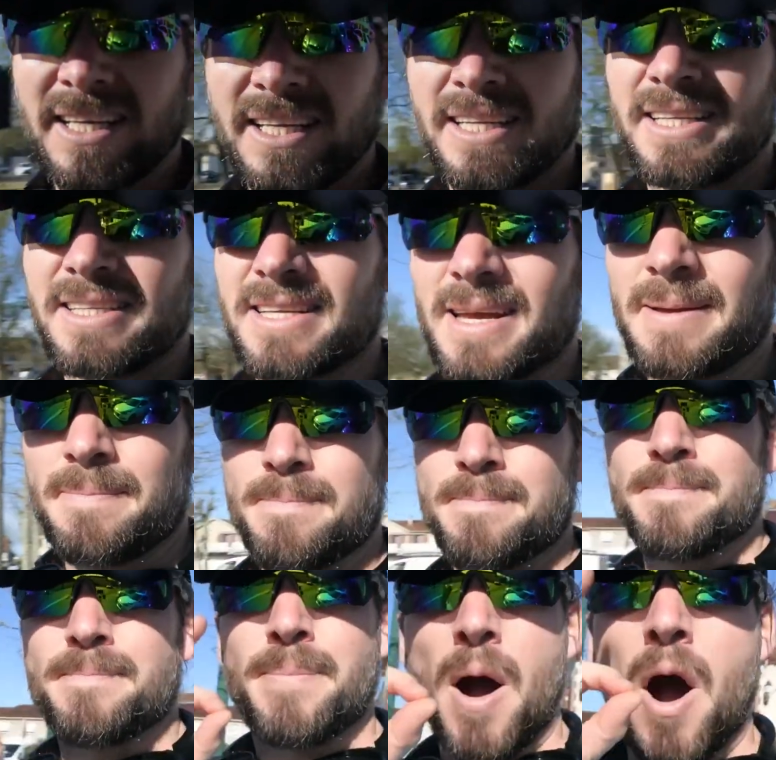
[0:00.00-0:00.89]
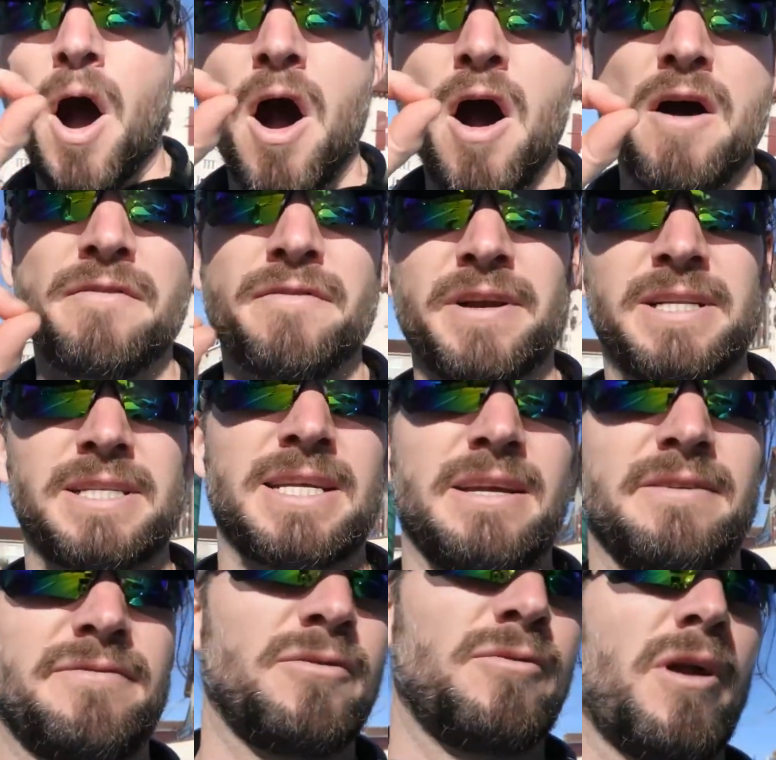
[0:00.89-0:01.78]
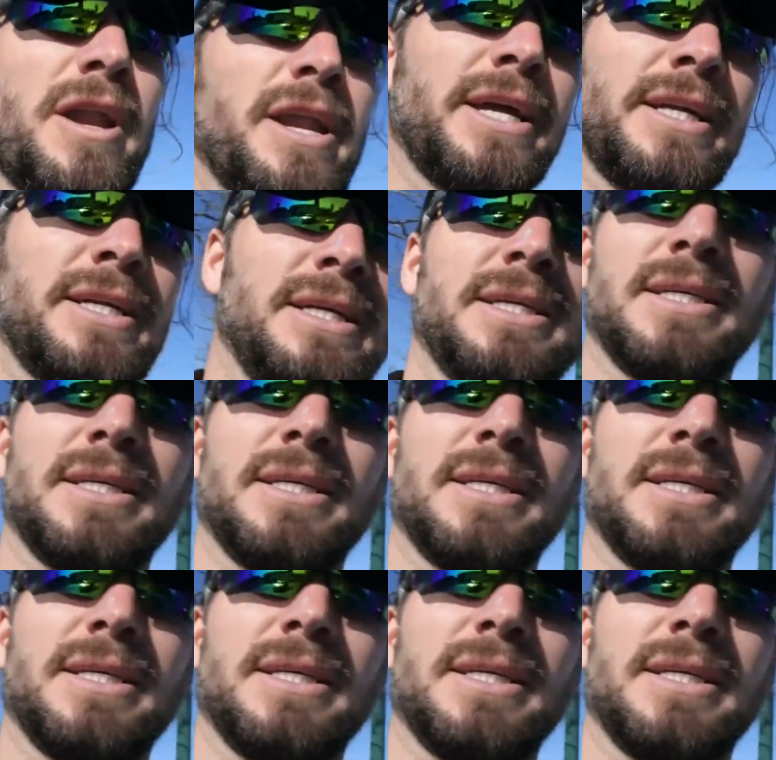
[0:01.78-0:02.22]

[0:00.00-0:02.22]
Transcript: It is a perfect day for running.